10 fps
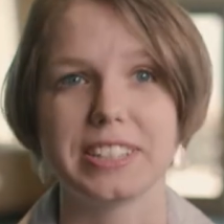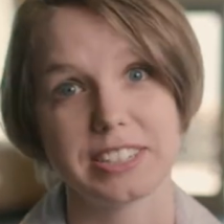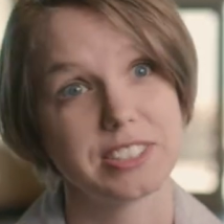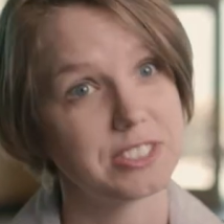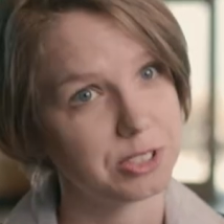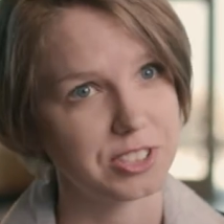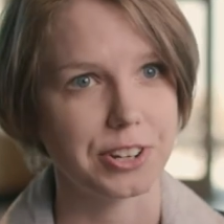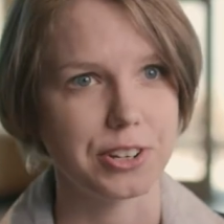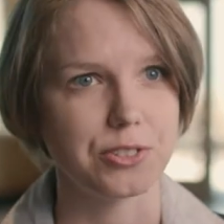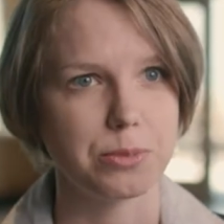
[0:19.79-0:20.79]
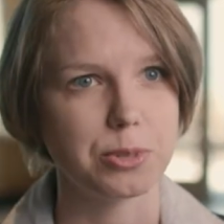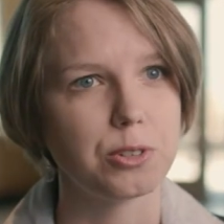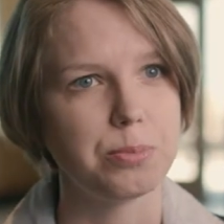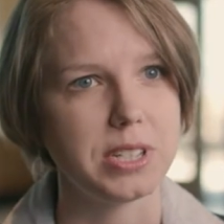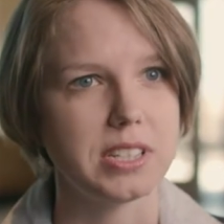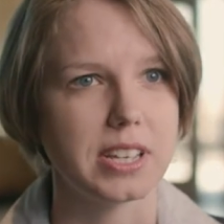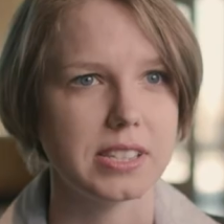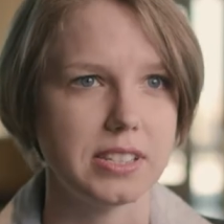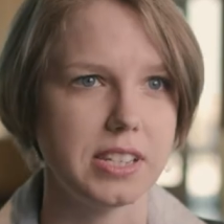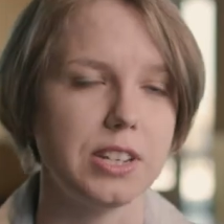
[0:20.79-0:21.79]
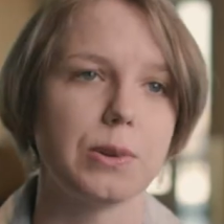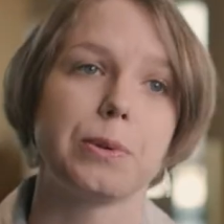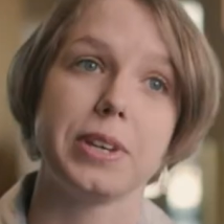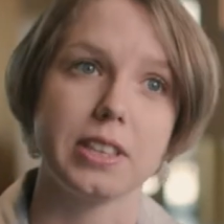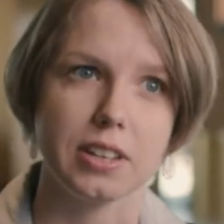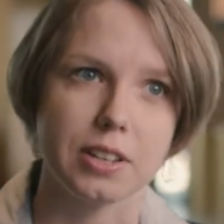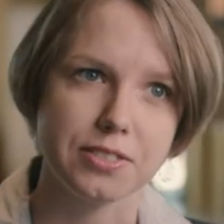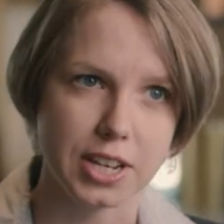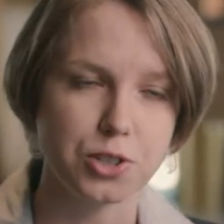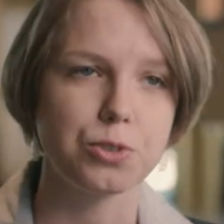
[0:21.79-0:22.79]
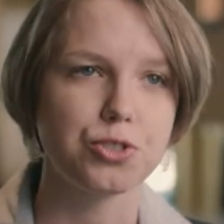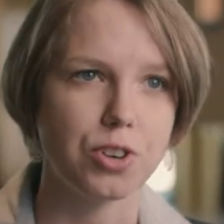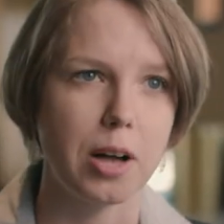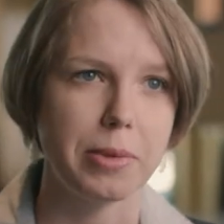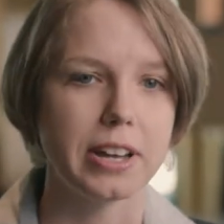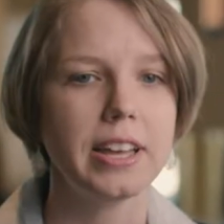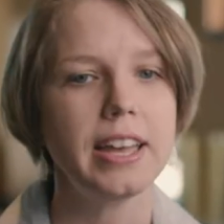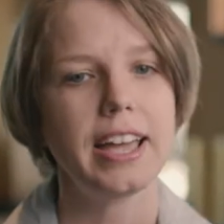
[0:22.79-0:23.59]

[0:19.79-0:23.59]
like stereotypical PTSD, or we can think of sexual trauma.